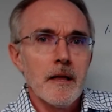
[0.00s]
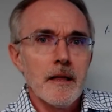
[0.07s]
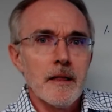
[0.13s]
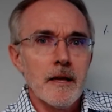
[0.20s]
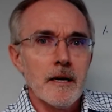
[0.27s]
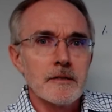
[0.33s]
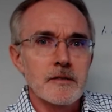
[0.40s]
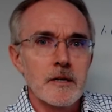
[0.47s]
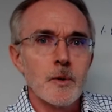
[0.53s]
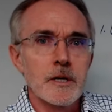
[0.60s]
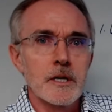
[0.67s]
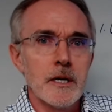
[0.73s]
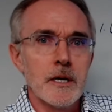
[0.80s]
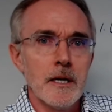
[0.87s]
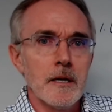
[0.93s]
someone
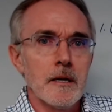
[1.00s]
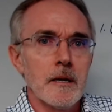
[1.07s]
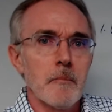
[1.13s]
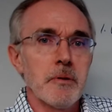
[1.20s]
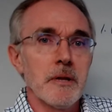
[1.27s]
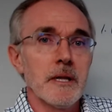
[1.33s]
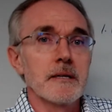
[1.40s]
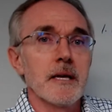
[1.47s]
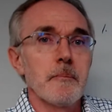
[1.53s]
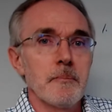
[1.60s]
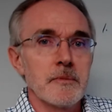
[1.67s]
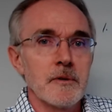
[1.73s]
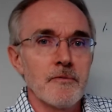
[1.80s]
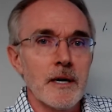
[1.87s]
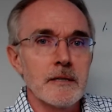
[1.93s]
can plug that
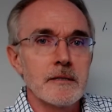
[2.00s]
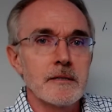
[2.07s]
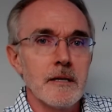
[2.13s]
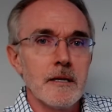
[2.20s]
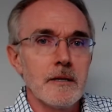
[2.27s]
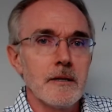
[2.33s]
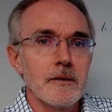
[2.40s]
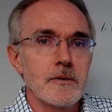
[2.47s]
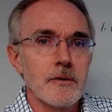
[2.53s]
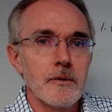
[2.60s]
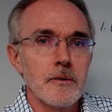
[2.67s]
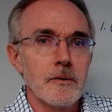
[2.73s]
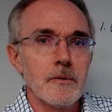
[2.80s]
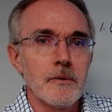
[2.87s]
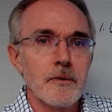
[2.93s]
device in
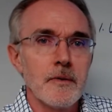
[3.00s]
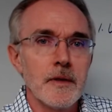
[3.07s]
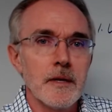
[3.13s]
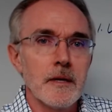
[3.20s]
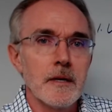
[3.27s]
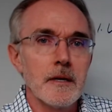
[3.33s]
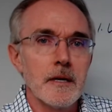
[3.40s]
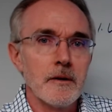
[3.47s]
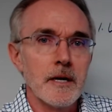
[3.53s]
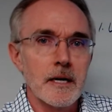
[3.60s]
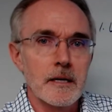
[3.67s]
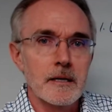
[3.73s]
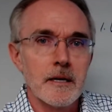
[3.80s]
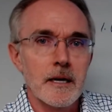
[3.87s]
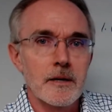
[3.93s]
to the internet
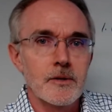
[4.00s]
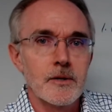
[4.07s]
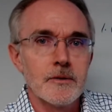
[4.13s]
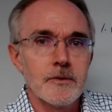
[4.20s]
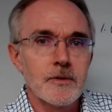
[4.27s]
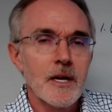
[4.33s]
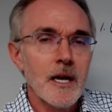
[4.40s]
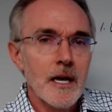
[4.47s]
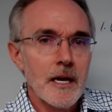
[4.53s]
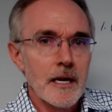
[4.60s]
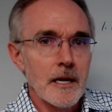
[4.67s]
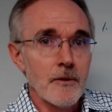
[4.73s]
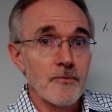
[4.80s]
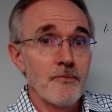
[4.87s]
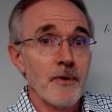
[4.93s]
connections.
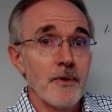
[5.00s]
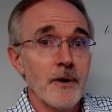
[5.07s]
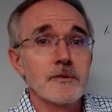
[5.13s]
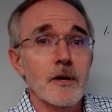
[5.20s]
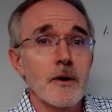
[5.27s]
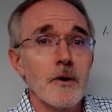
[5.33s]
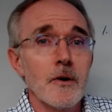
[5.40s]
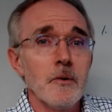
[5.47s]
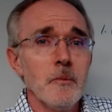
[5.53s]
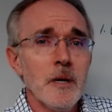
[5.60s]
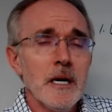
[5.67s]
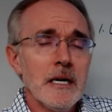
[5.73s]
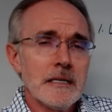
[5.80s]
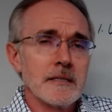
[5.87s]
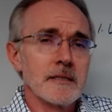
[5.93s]
It phones home,
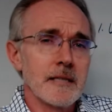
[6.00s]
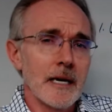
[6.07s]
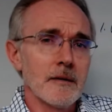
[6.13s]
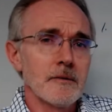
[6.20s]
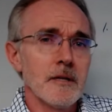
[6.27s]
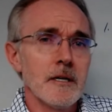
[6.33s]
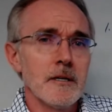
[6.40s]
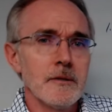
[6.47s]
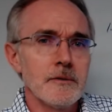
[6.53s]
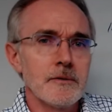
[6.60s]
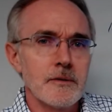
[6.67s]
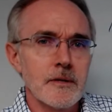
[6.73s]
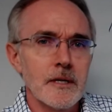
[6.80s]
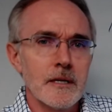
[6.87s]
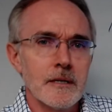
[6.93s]

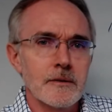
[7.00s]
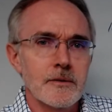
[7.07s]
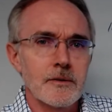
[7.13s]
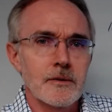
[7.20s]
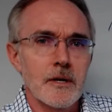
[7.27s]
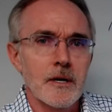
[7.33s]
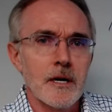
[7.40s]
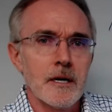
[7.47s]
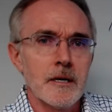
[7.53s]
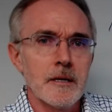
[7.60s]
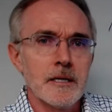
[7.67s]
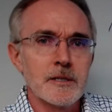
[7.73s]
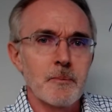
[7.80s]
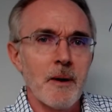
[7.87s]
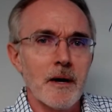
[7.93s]
downloads its
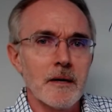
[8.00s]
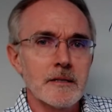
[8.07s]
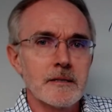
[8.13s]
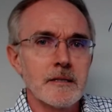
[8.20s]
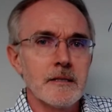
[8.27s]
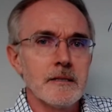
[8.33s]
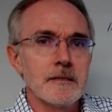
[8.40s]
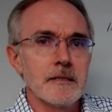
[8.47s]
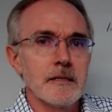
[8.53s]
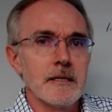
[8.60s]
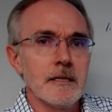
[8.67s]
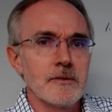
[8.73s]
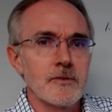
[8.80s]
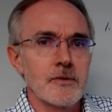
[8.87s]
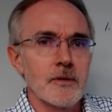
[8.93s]
policies,
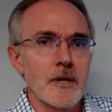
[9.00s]
its